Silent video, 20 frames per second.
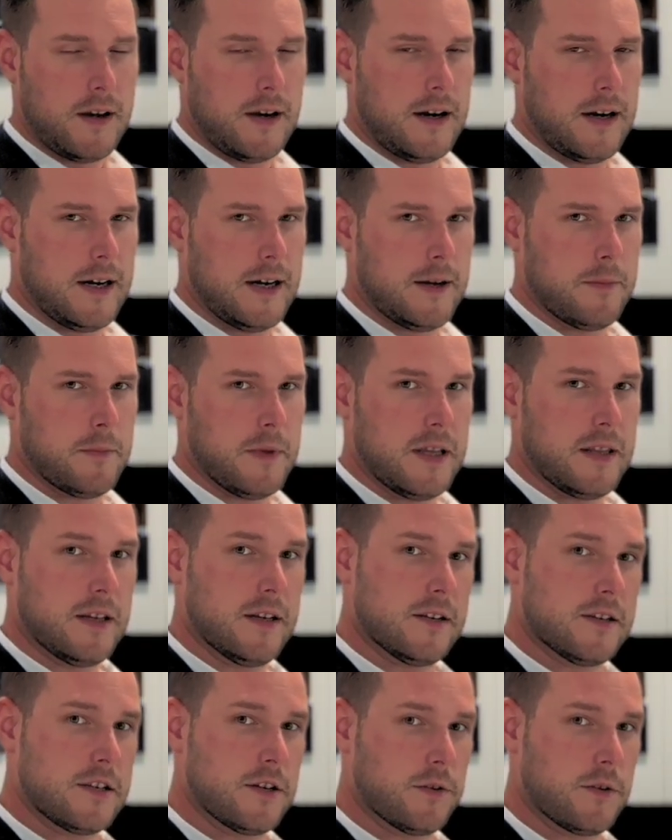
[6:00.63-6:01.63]
and the
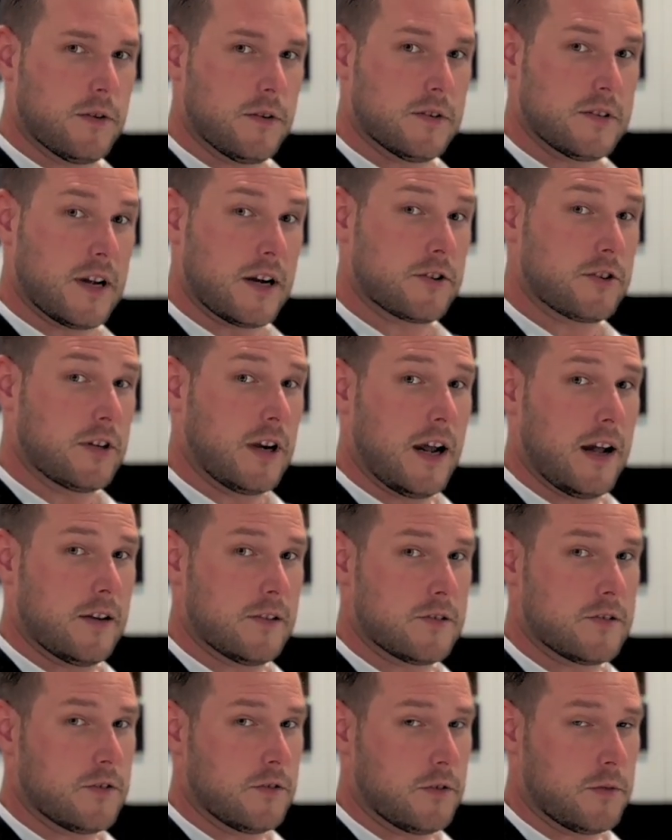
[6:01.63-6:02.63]
interior is actually
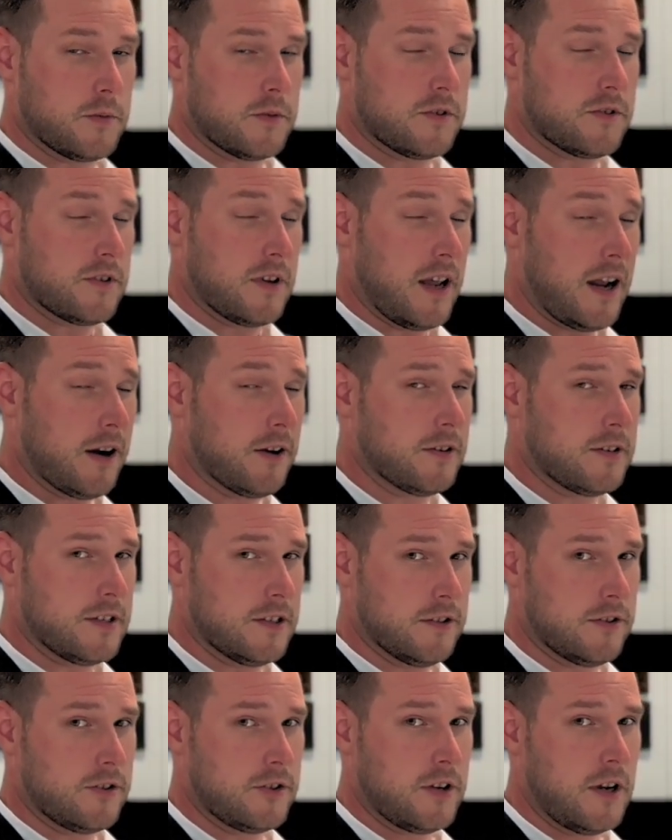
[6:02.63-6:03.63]
houndstooth, which is a
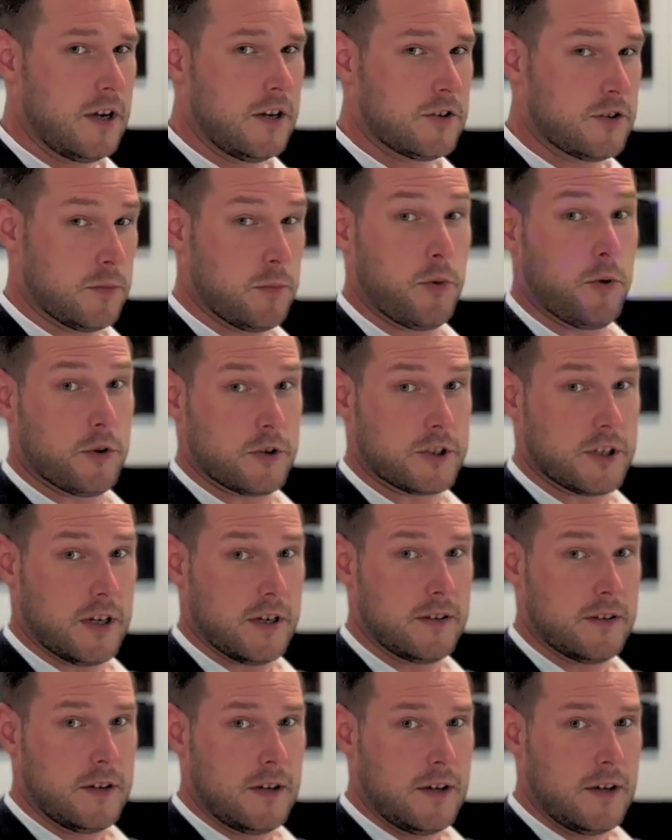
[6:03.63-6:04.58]
heritage to Porsche.